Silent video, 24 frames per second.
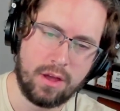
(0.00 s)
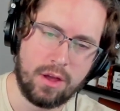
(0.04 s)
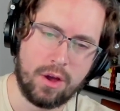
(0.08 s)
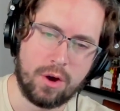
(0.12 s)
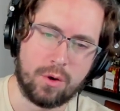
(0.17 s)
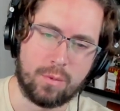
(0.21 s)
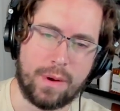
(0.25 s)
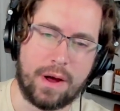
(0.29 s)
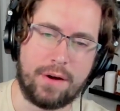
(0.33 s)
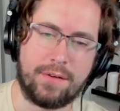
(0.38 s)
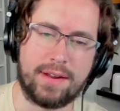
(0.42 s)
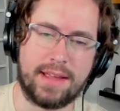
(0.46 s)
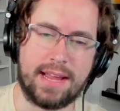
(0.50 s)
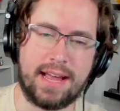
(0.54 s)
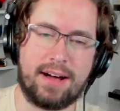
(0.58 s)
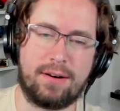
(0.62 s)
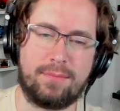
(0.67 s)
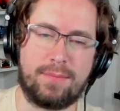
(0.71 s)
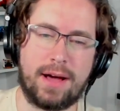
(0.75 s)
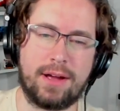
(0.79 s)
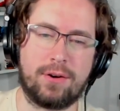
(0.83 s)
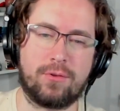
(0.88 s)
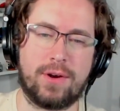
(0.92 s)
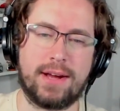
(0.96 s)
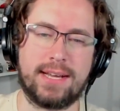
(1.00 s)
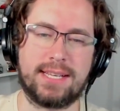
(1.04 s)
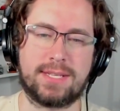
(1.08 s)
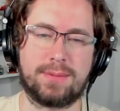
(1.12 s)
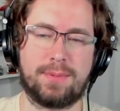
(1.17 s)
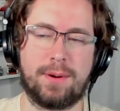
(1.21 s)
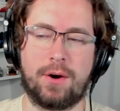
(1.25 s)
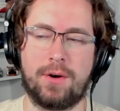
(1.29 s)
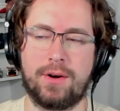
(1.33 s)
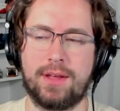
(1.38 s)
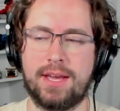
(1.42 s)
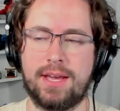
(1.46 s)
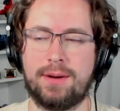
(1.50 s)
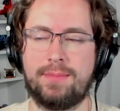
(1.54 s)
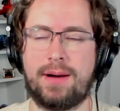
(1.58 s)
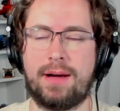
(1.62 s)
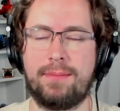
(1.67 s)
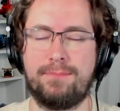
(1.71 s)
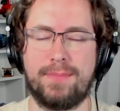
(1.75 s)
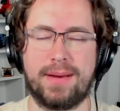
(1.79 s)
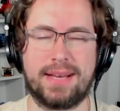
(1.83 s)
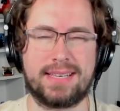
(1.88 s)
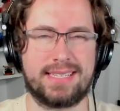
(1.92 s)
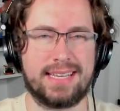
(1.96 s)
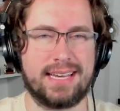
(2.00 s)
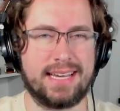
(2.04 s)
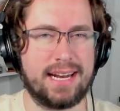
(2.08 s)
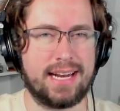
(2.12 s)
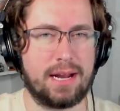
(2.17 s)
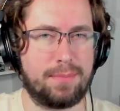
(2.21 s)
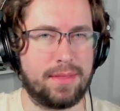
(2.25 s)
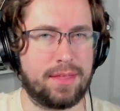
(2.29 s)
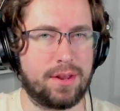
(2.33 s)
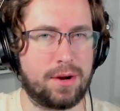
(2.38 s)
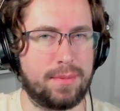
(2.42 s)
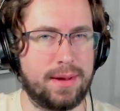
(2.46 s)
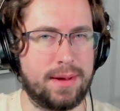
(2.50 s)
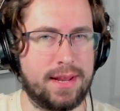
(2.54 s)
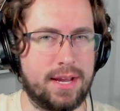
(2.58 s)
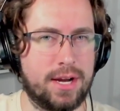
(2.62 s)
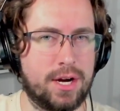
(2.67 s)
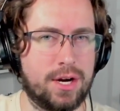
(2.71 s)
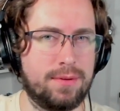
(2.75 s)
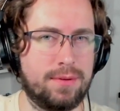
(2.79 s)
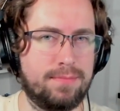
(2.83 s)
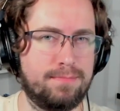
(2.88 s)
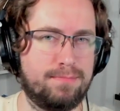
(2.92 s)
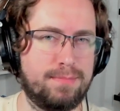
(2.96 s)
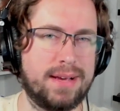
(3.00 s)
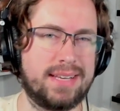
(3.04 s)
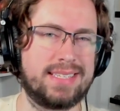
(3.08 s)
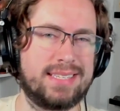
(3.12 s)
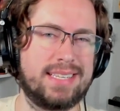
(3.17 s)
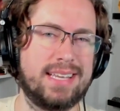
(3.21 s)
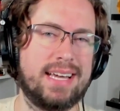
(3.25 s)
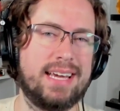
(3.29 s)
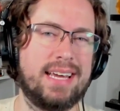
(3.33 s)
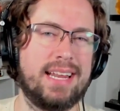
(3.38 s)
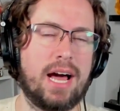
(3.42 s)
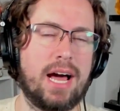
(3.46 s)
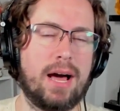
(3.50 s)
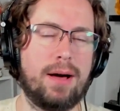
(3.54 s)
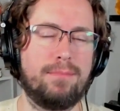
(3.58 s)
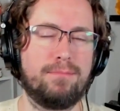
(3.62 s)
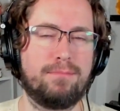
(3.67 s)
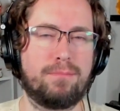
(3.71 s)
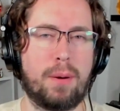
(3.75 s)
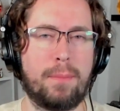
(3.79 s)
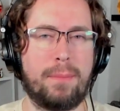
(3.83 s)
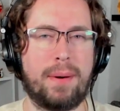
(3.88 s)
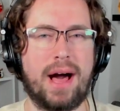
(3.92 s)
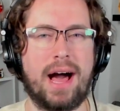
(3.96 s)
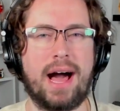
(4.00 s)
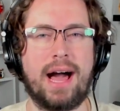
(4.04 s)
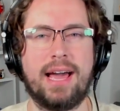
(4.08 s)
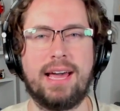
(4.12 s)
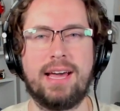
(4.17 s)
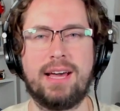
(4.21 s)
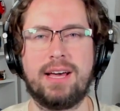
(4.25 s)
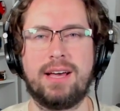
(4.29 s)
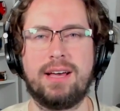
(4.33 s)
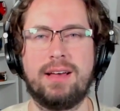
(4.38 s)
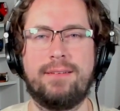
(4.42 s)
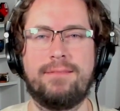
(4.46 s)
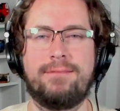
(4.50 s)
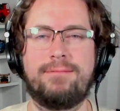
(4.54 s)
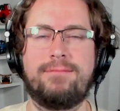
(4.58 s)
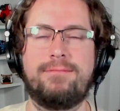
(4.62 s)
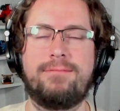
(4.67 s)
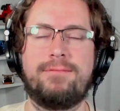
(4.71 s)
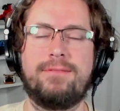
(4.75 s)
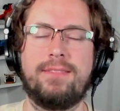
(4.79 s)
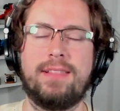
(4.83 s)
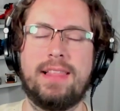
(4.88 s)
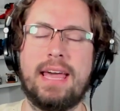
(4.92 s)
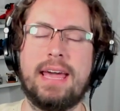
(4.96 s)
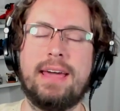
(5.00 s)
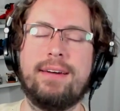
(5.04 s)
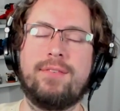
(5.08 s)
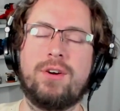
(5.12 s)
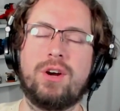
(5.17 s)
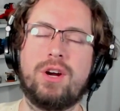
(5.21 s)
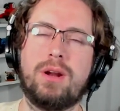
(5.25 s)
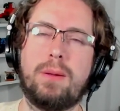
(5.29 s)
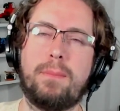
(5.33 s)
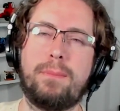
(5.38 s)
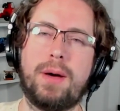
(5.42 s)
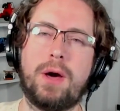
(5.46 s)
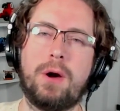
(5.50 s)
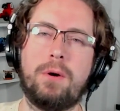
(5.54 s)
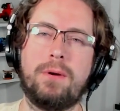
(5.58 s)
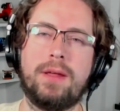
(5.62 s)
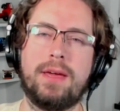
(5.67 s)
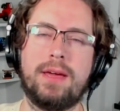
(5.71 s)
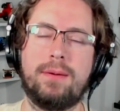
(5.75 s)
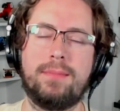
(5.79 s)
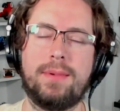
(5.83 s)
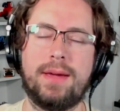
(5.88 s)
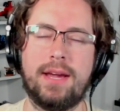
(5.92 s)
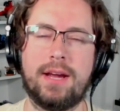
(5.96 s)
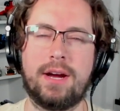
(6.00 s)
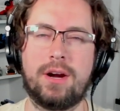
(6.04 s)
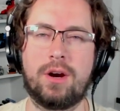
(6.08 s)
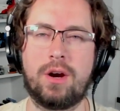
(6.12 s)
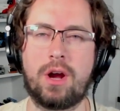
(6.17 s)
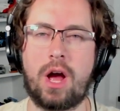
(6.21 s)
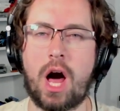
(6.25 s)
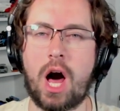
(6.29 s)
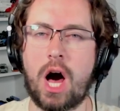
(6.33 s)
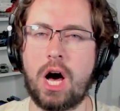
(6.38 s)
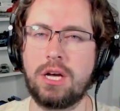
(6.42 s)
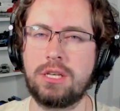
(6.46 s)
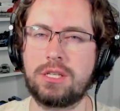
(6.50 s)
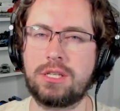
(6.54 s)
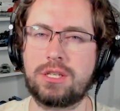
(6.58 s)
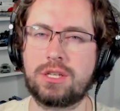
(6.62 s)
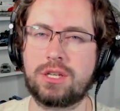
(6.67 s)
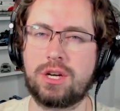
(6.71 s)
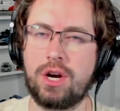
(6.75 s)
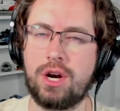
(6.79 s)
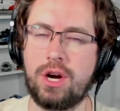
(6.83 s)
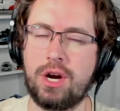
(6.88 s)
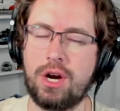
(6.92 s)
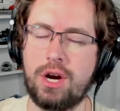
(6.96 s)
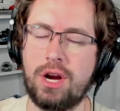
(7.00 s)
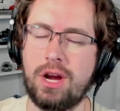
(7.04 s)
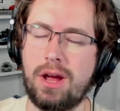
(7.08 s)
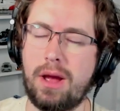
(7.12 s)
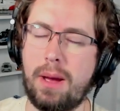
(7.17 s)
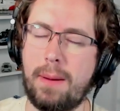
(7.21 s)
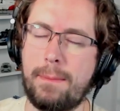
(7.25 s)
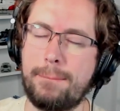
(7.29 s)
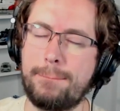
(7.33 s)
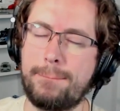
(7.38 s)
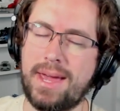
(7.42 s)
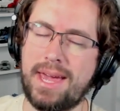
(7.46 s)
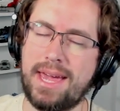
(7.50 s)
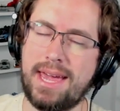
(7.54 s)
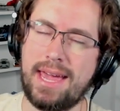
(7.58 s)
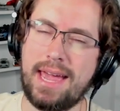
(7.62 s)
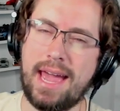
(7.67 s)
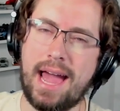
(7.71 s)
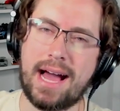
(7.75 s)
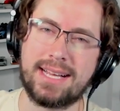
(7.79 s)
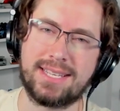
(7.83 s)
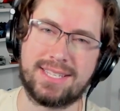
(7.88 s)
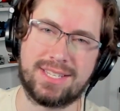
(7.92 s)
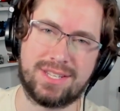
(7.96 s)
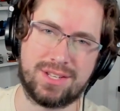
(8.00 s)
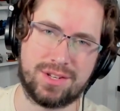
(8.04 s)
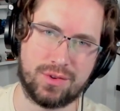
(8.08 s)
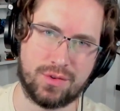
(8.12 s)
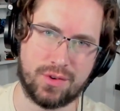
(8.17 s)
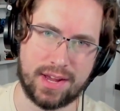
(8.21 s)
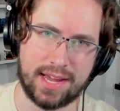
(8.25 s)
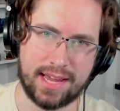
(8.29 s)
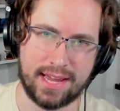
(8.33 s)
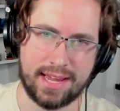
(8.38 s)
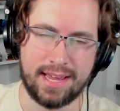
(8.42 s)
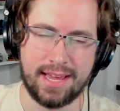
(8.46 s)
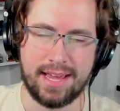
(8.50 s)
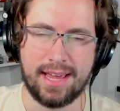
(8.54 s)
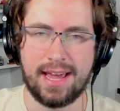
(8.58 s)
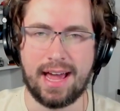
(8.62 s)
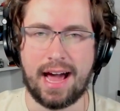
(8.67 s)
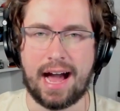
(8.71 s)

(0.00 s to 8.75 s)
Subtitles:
Rounding out my race podium, I'm mixing it up a little bit here. Mixing it up, papaya flavored podium here, Oscar Piastri.